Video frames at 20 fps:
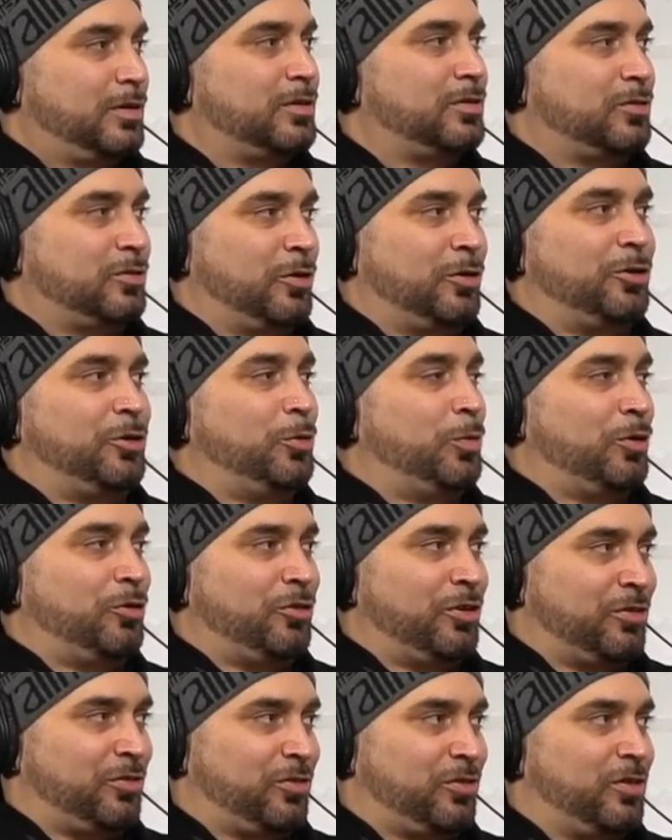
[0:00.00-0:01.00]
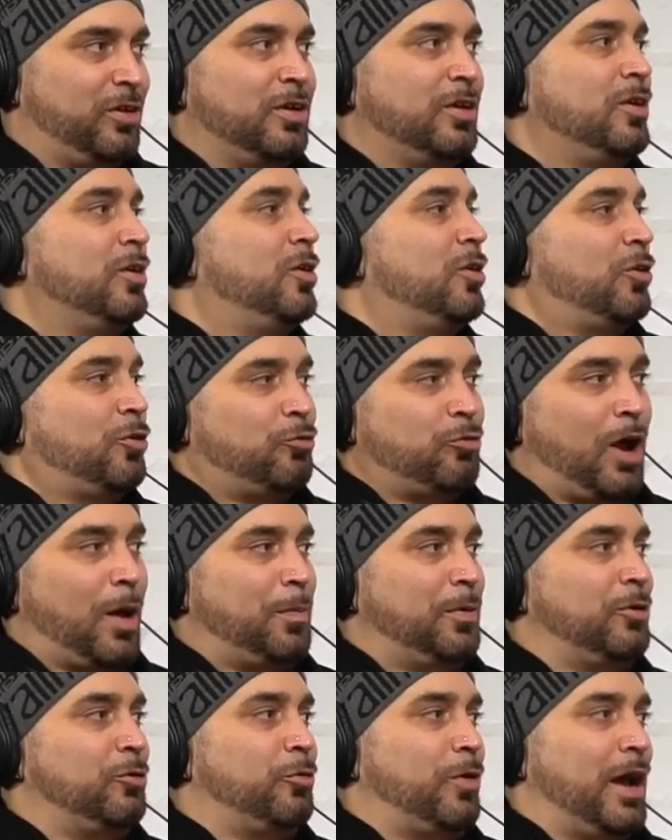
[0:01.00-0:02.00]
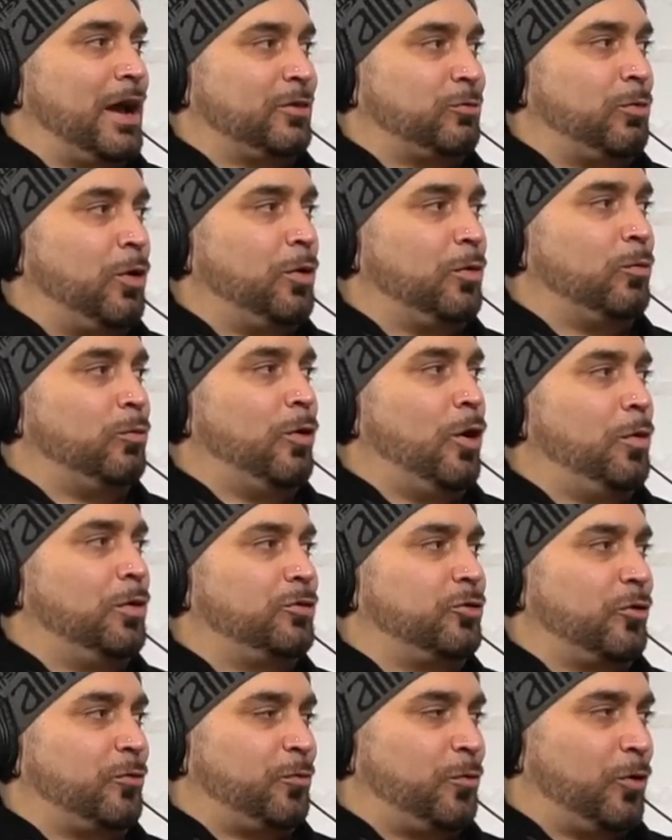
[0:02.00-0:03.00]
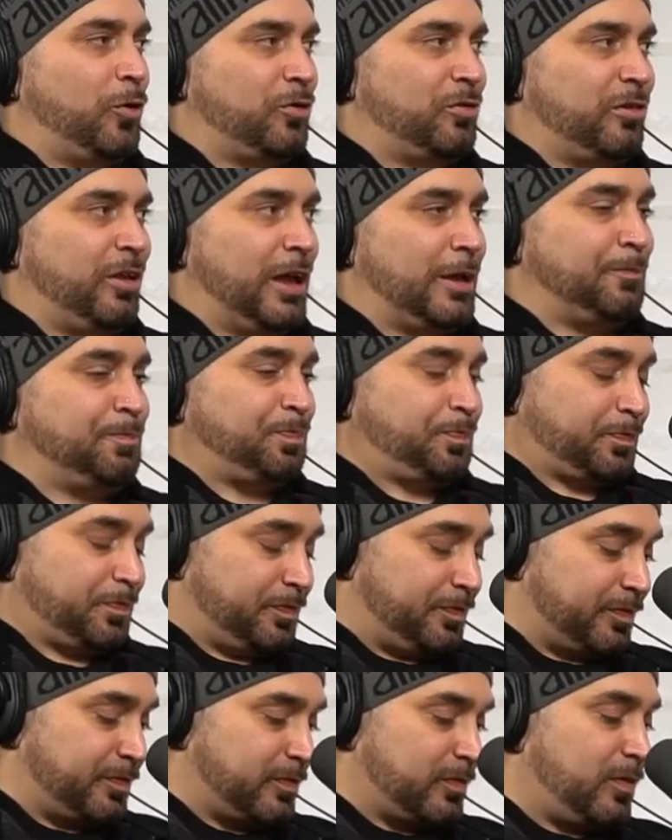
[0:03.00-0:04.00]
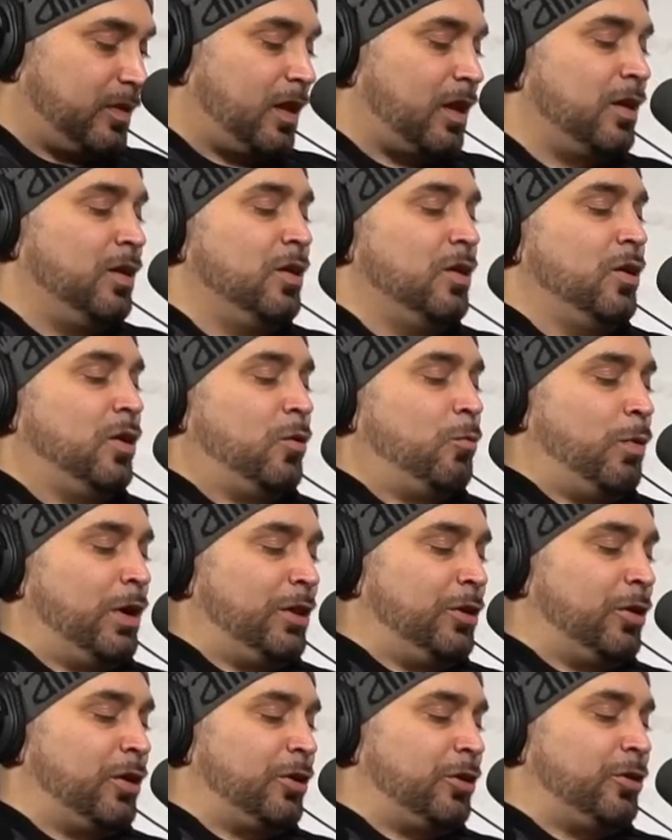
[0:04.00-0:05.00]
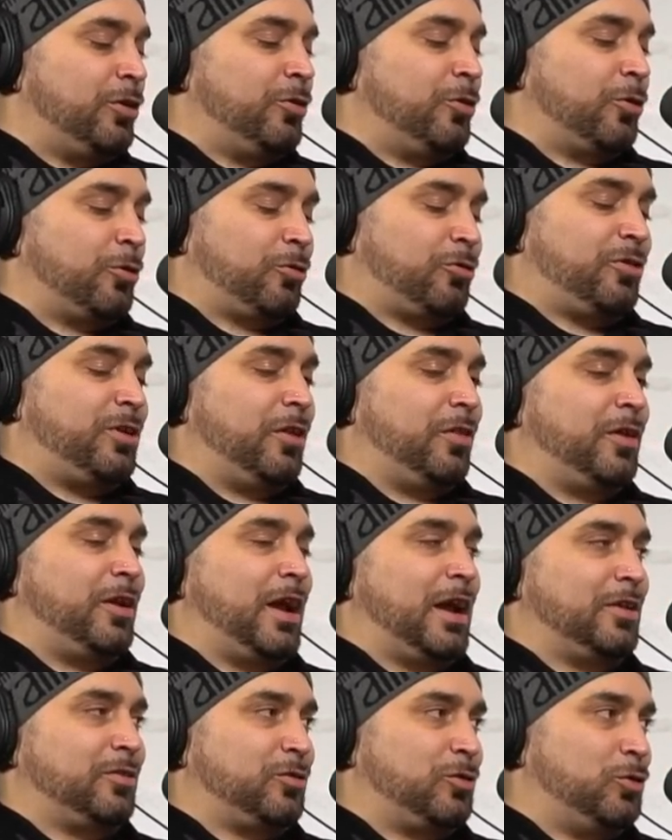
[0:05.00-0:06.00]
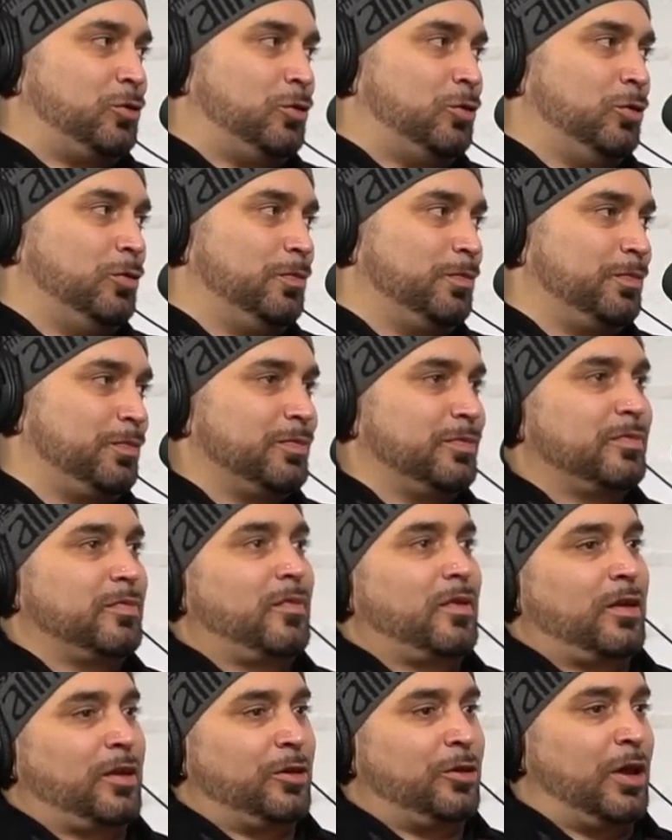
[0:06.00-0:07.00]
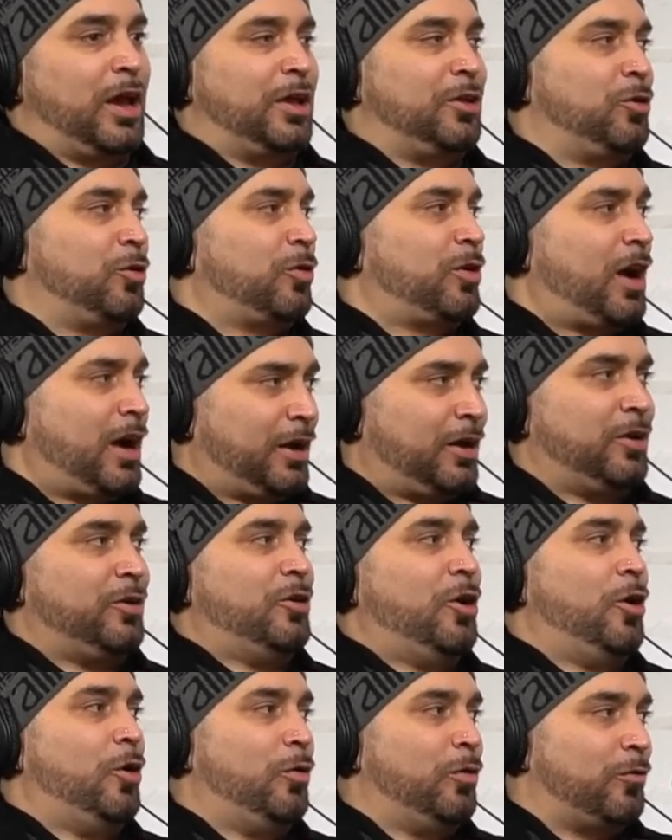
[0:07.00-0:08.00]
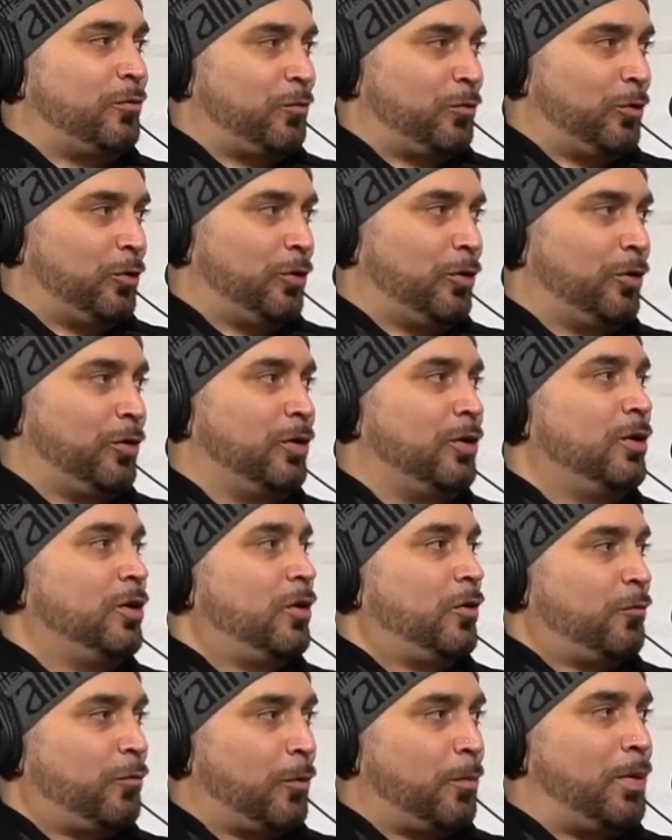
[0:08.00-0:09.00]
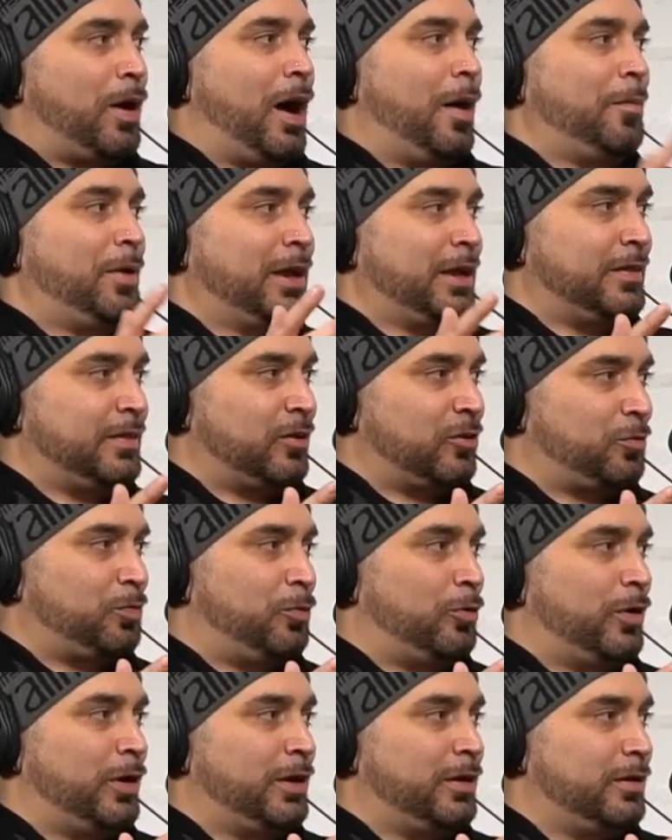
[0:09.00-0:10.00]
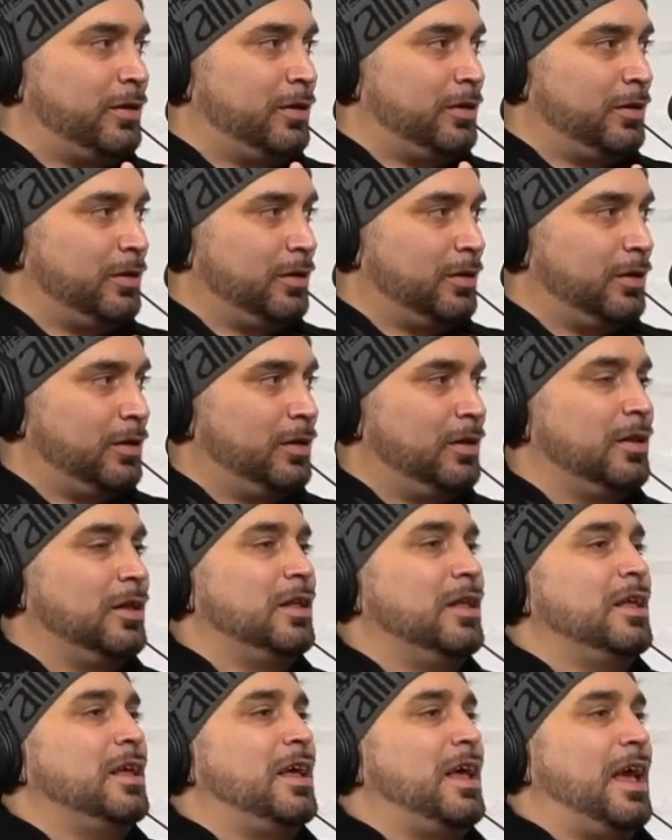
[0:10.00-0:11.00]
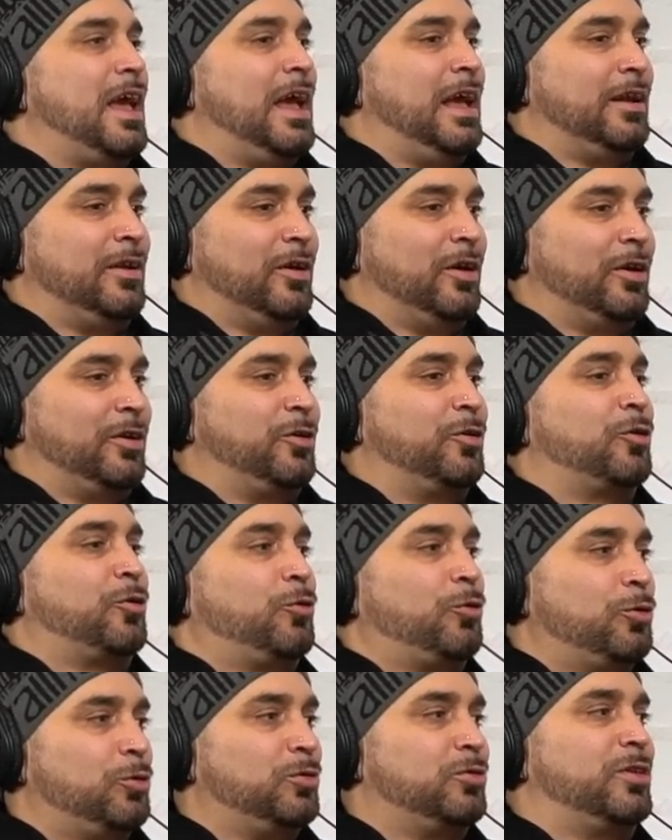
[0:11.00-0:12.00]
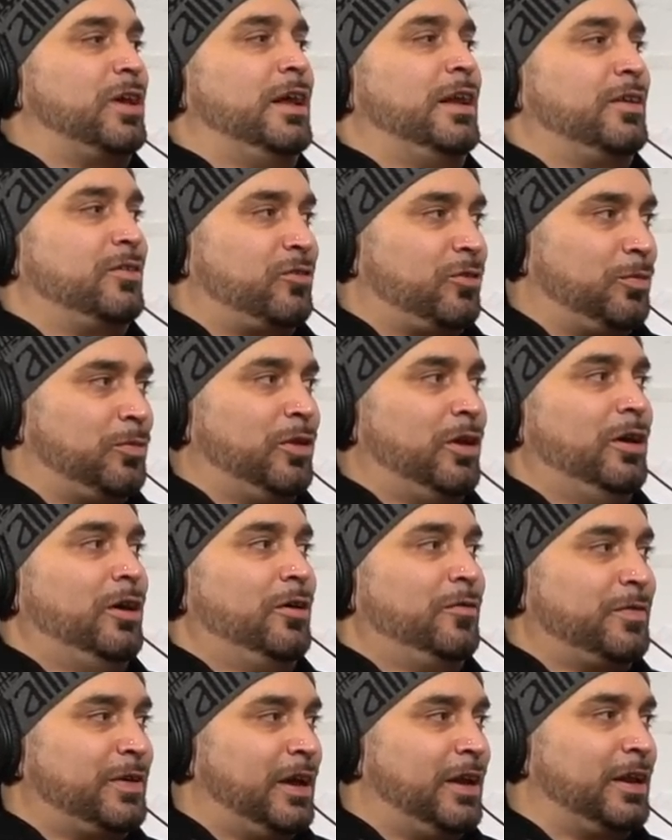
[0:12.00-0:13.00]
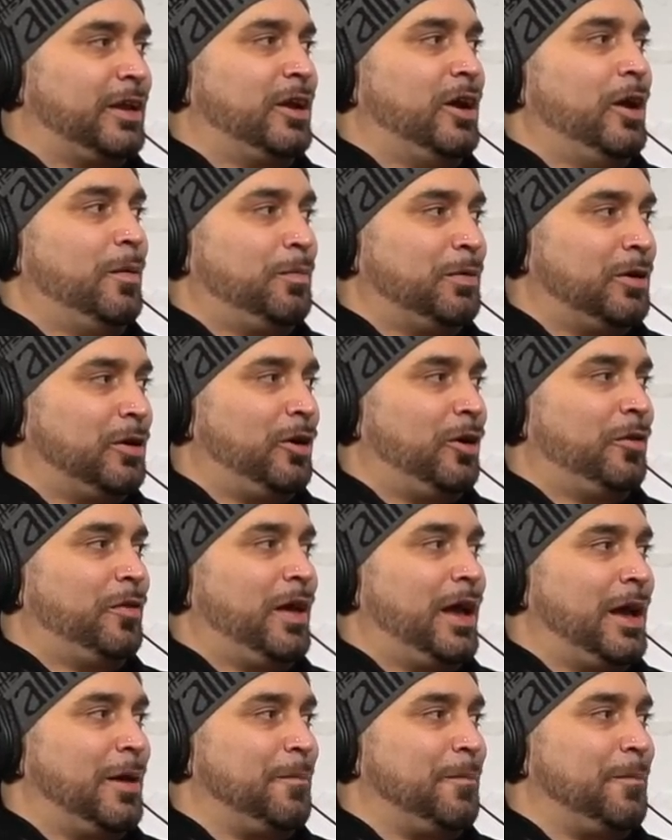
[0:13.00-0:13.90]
So you were just dropping tracks. What was your first, like, when you're still in high school and you're kind of known for bombing at this point? And your crew's getting some love, getting up and all that.